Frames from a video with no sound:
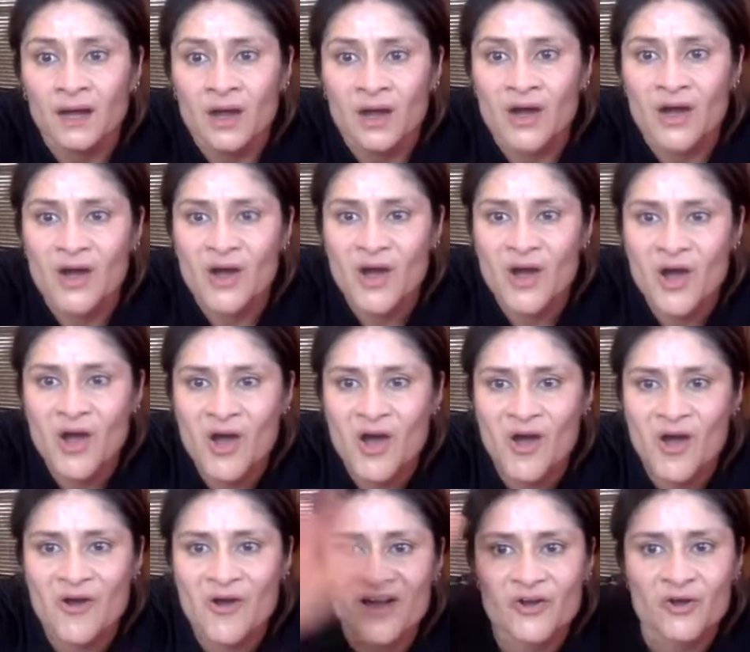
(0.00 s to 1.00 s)

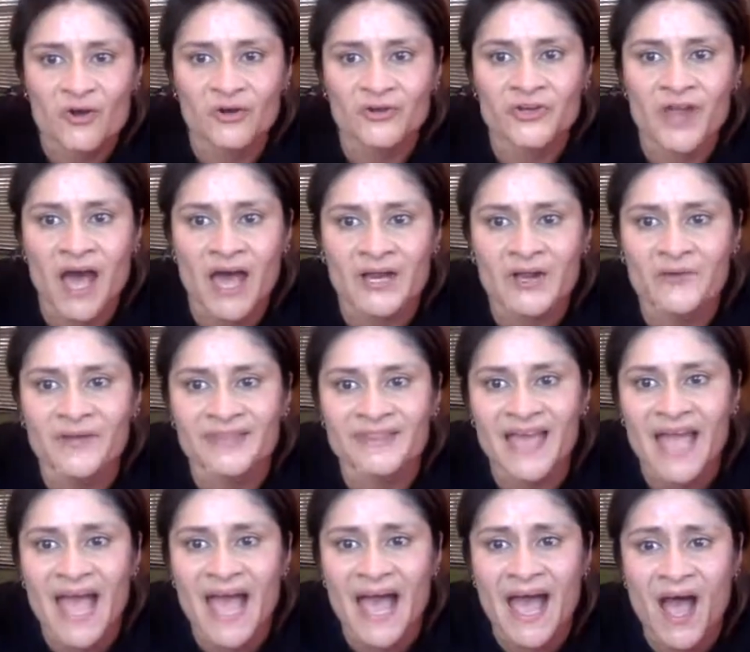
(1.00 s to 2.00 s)
Oh, Coronado in
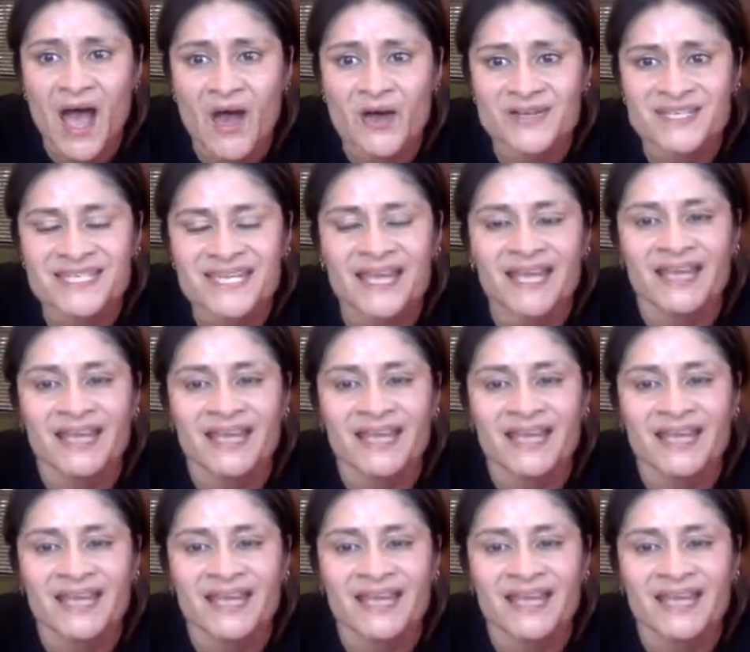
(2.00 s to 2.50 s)
the house.